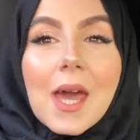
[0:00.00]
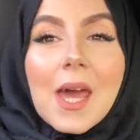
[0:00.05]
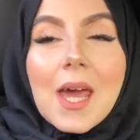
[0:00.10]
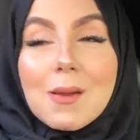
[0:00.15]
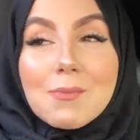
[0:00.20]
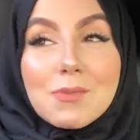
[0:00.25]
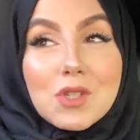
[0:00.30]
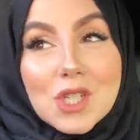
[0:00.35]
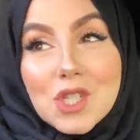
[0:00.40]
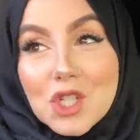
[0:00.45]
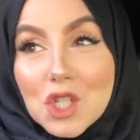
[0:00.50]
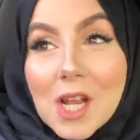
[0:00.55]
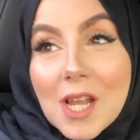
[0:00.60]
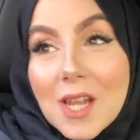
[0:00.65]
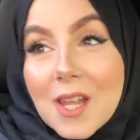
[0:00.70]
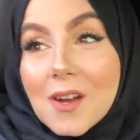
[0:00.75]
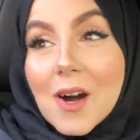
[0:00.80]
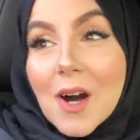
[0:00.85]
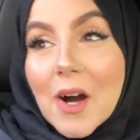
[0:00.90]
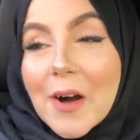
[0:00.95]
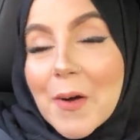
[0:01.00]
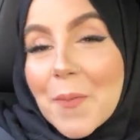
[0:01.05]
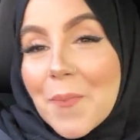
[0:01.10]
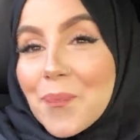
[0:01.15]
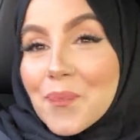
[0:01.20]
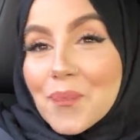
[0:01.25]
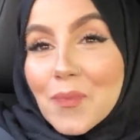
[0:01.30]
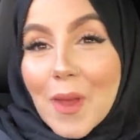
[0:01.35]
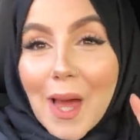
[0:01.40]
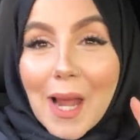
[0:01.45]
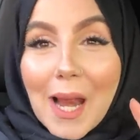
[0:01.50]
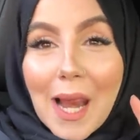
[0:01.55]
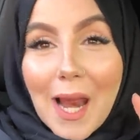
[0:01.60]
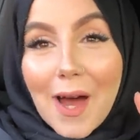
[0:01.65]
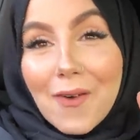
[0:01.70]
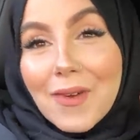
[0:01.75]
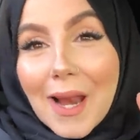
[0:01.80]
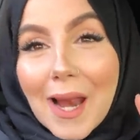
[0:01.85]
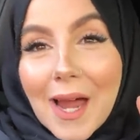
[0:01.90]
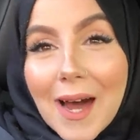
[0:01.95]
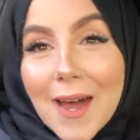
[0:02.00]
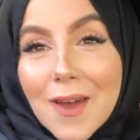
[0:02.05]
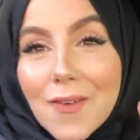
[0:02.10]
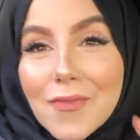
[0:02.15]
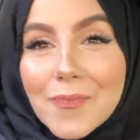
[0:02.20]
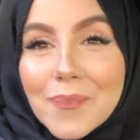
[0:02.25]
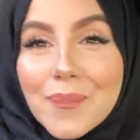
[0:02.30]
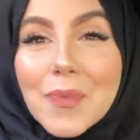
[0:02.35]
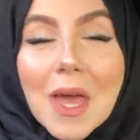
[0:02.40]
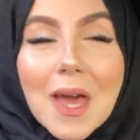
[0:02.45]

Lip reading: and I'm just chilling in the car. Love it life.